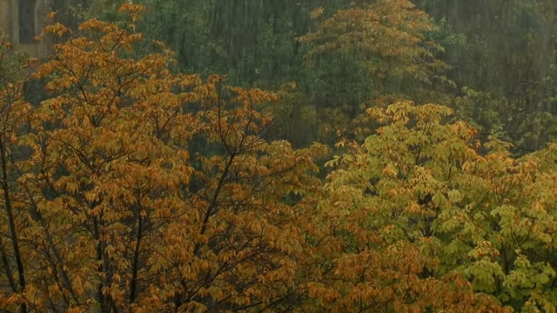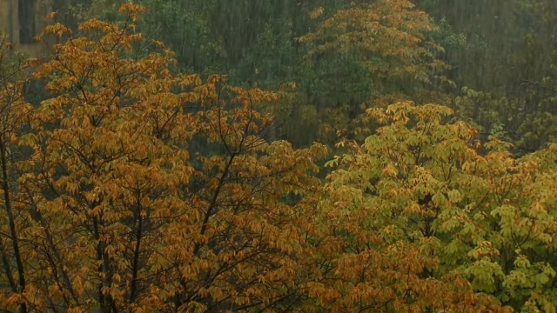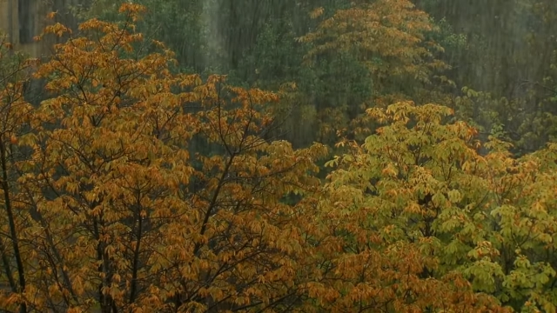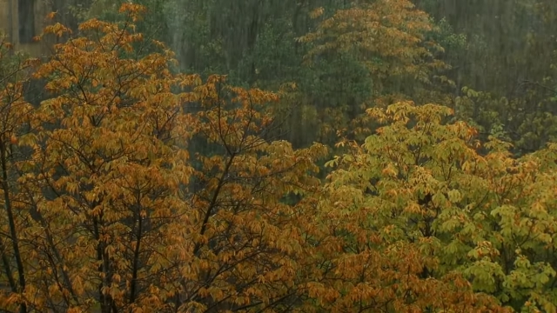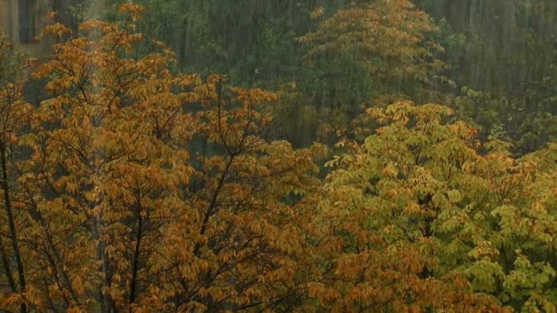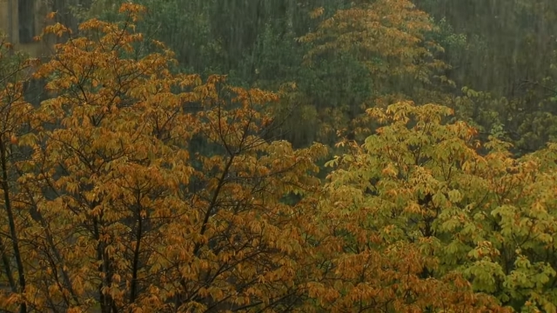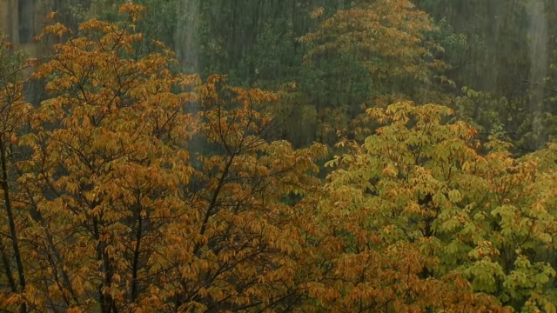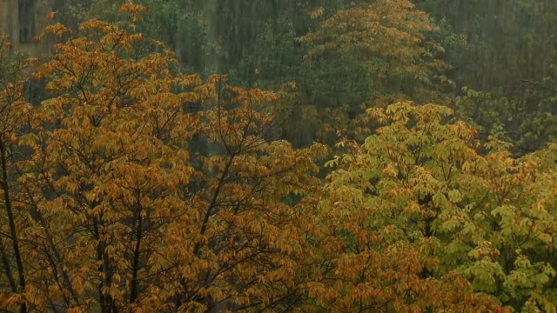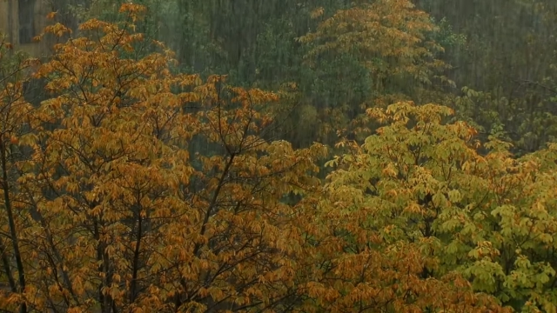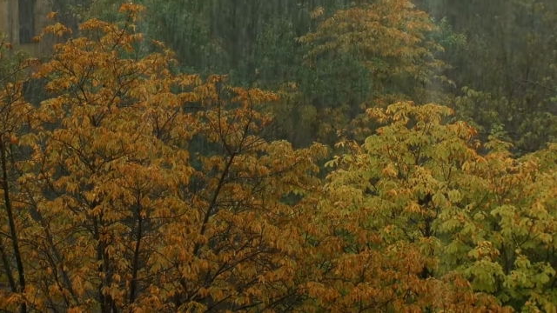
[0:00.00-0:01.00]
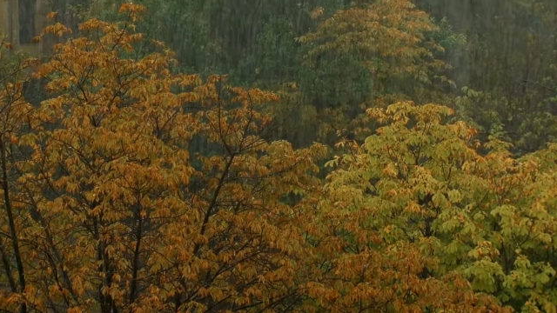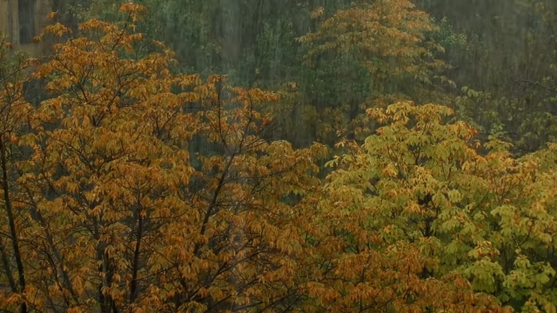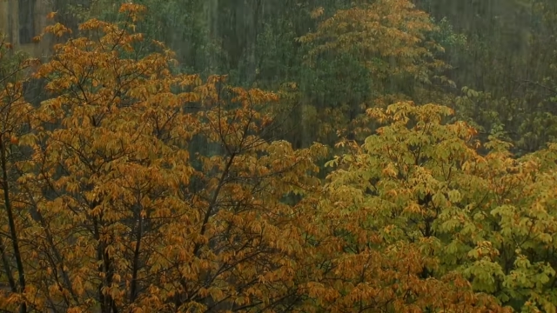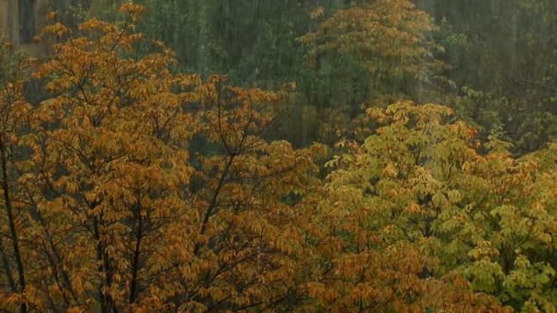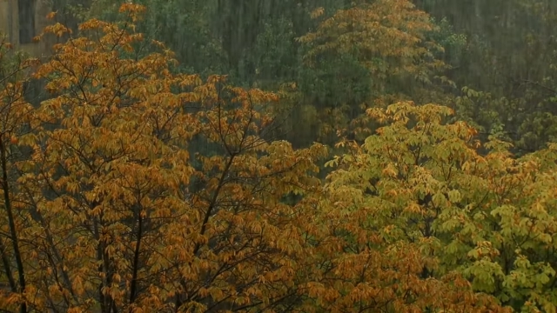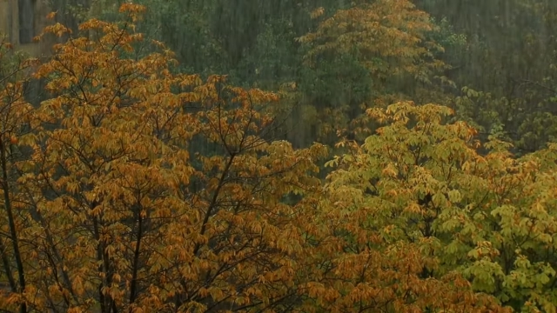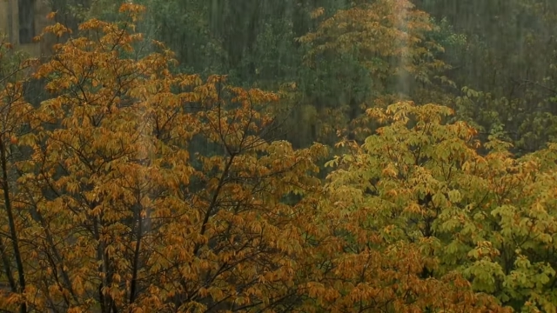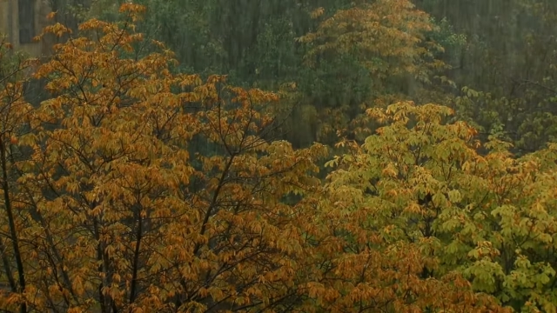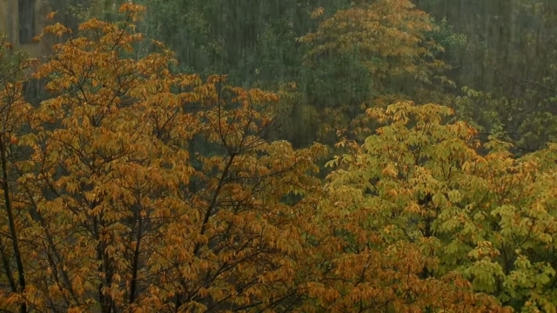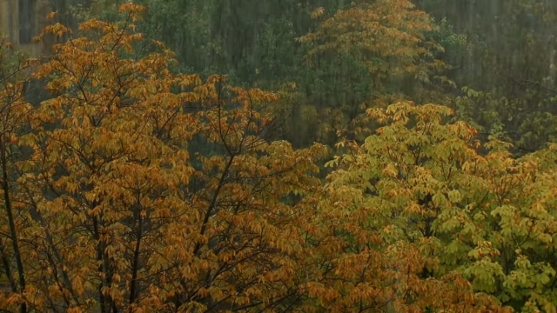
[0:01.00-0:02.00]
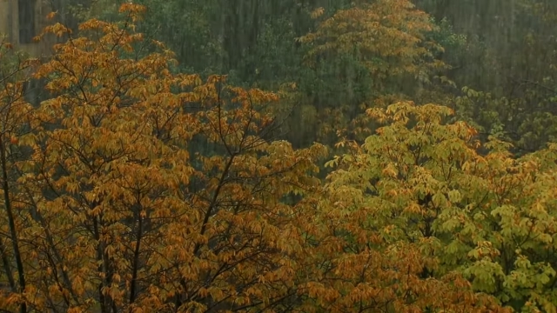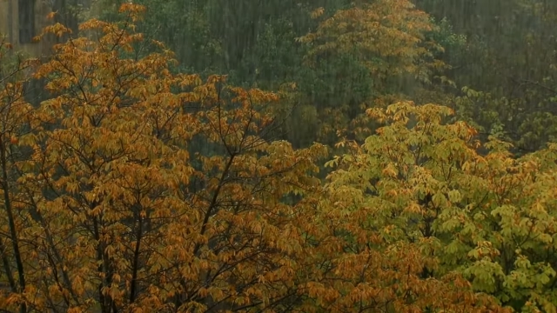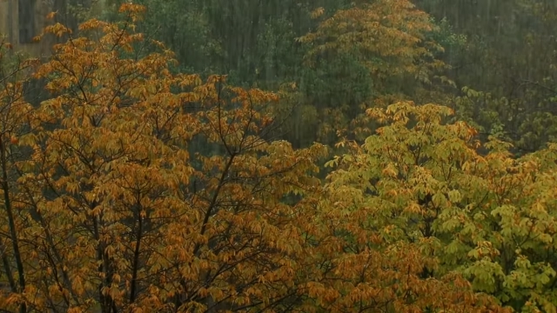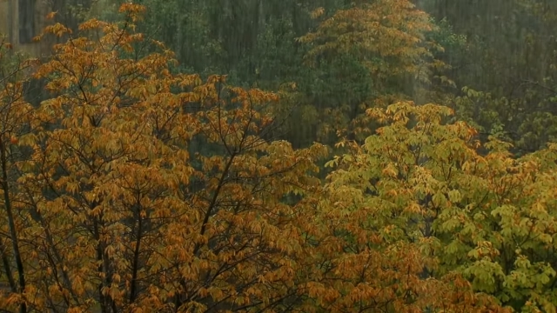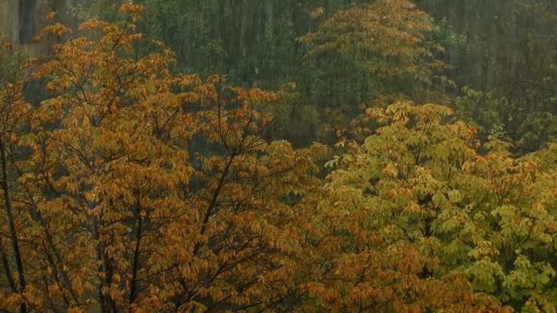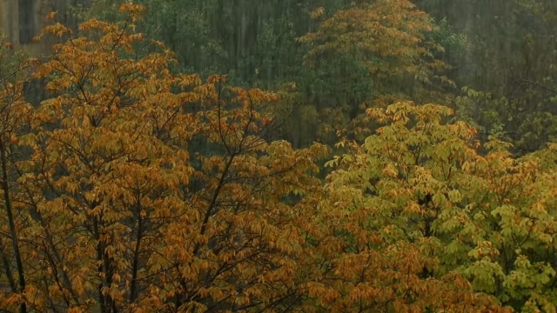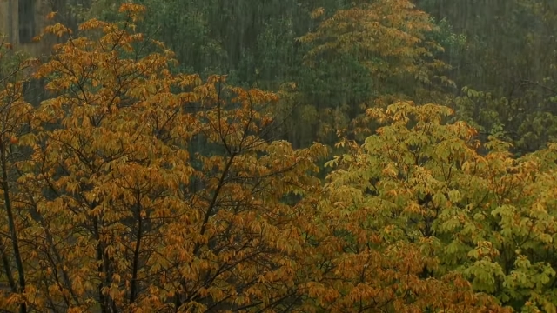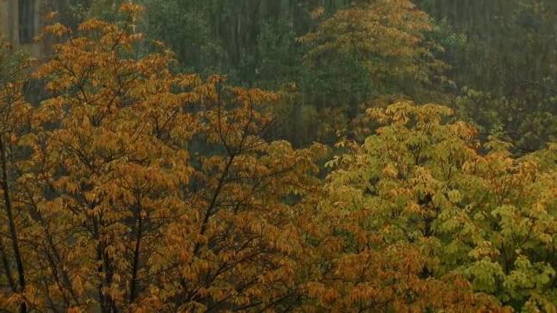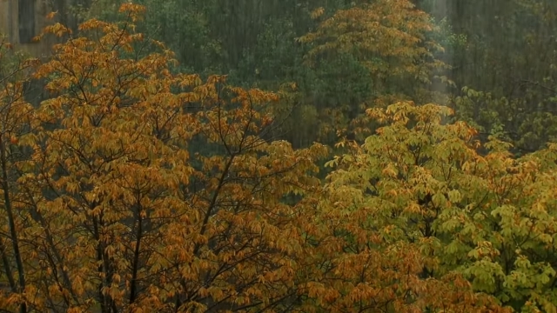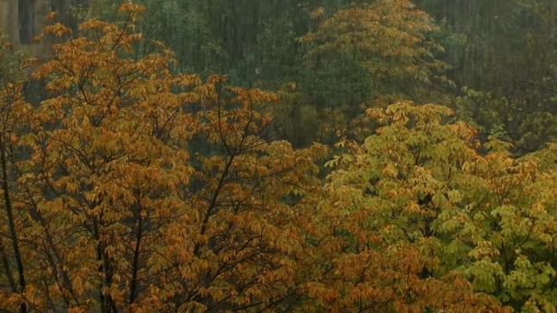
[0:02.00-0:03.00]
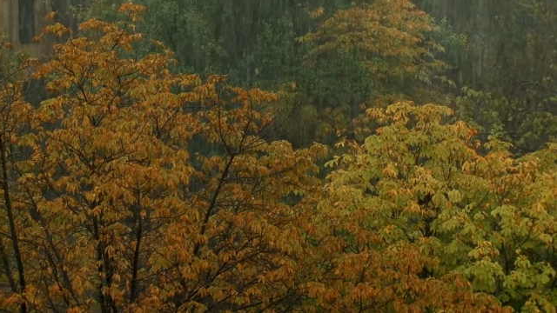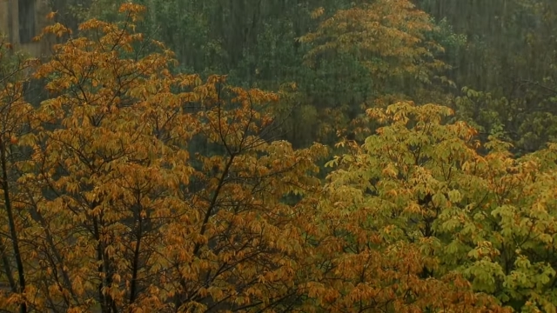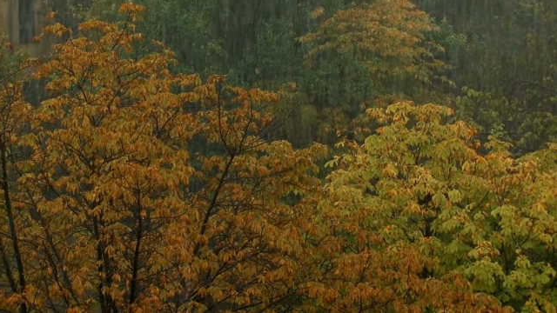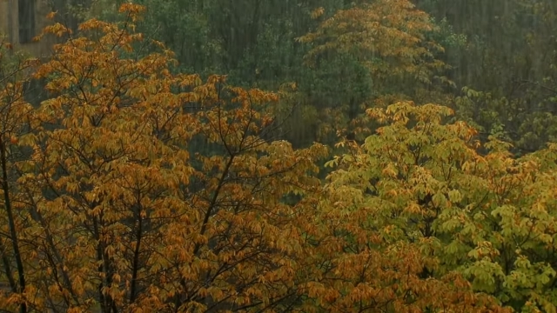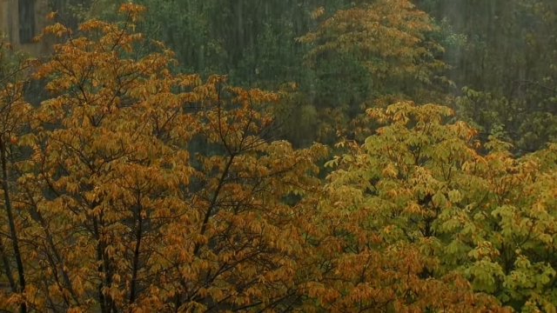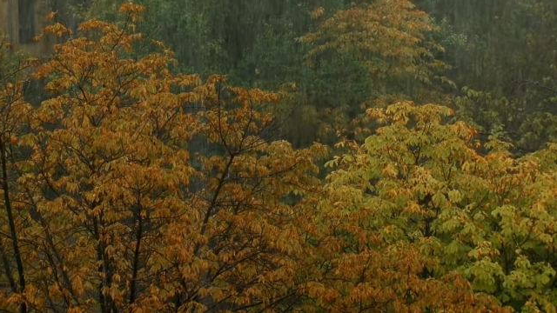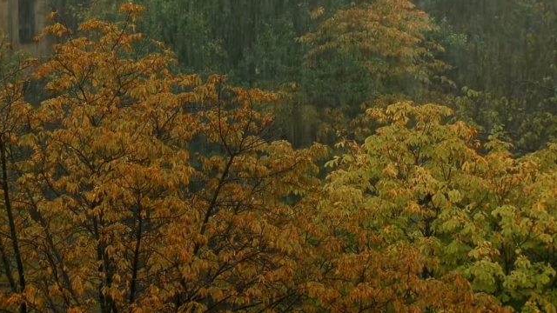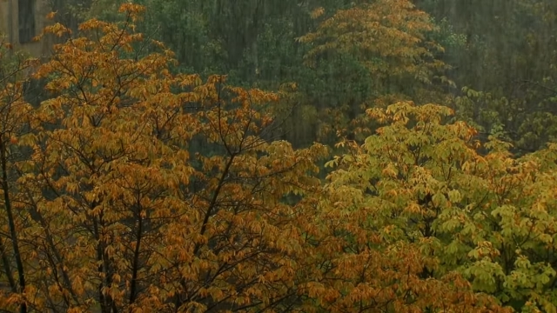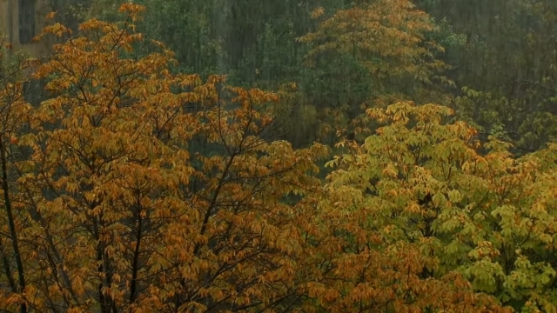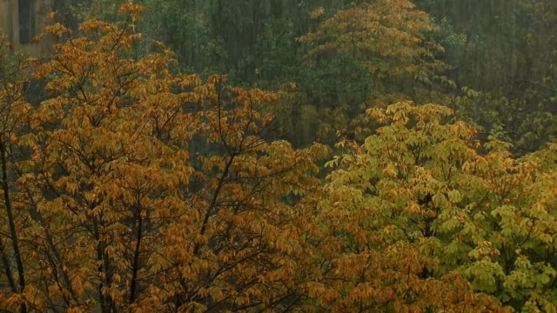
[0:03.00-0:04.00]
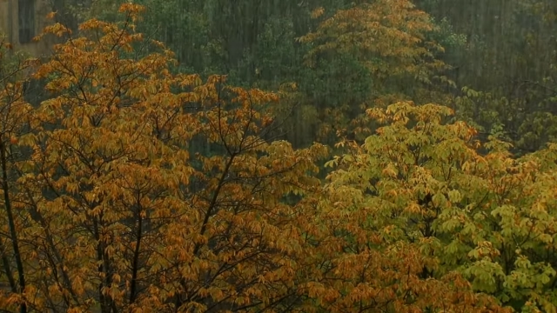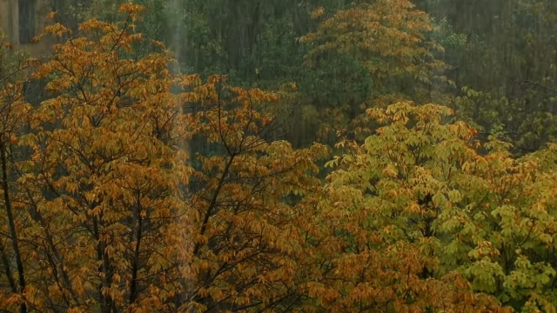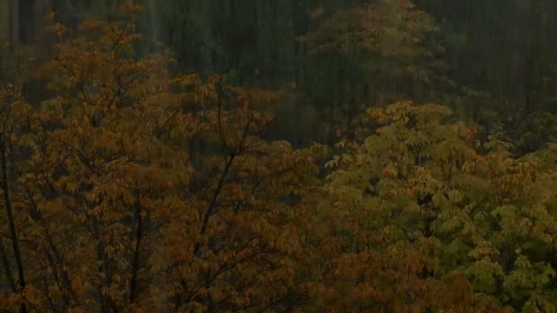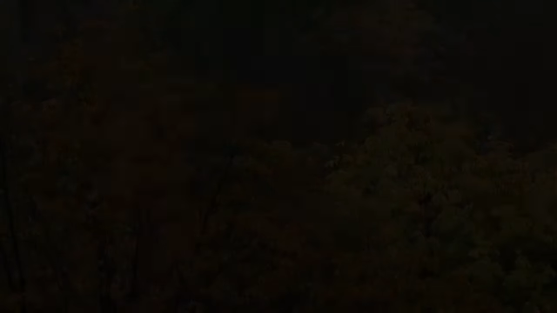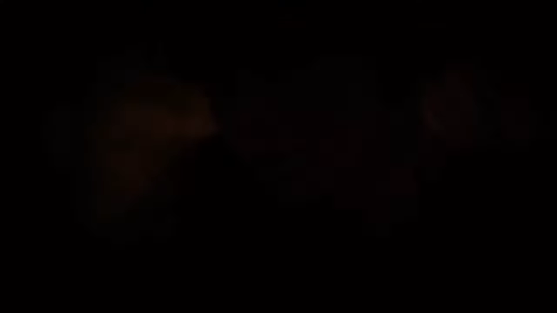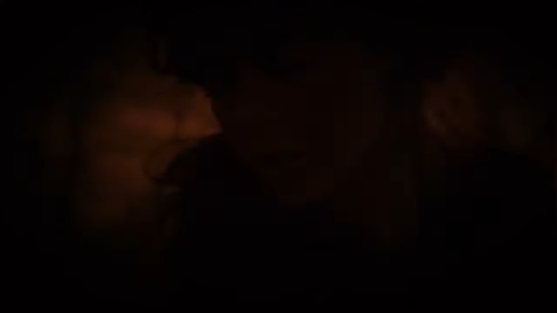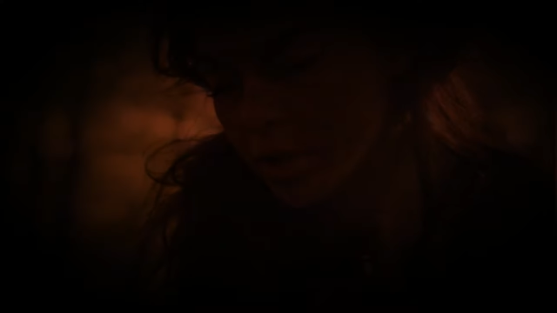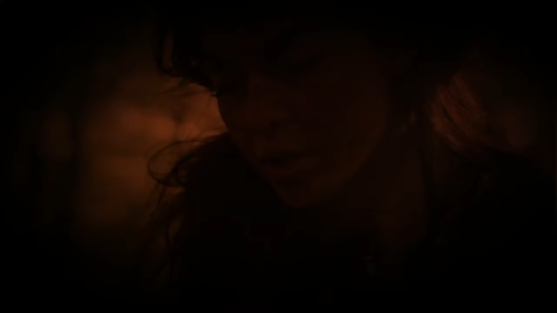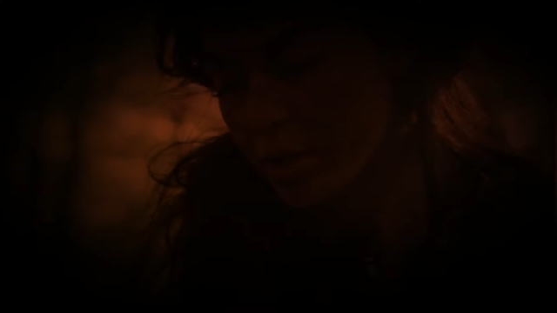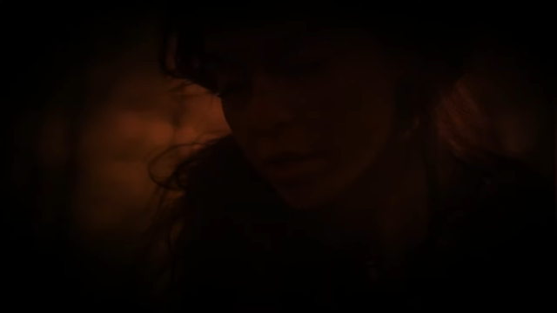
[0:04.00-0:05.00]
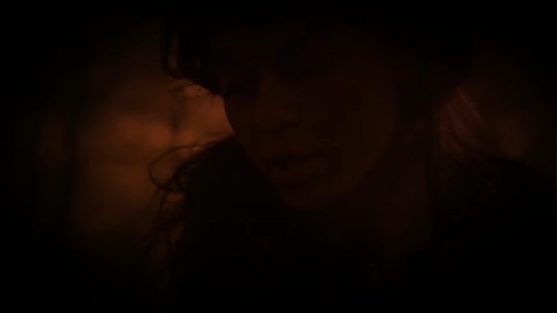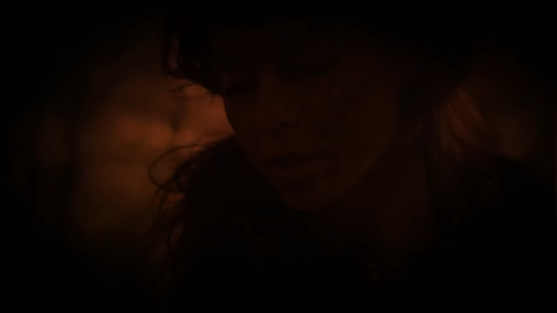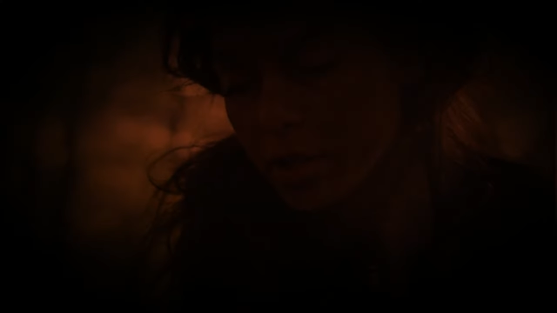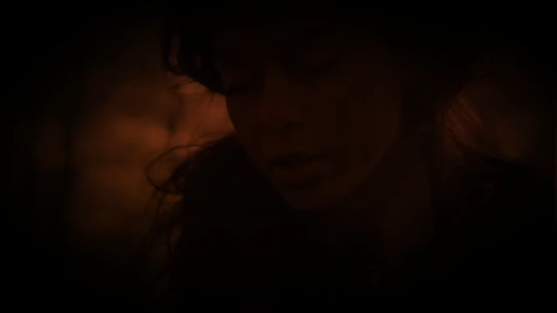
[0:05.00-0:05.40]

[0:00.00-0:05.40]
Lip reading: No face is visible, so there are no lips to read.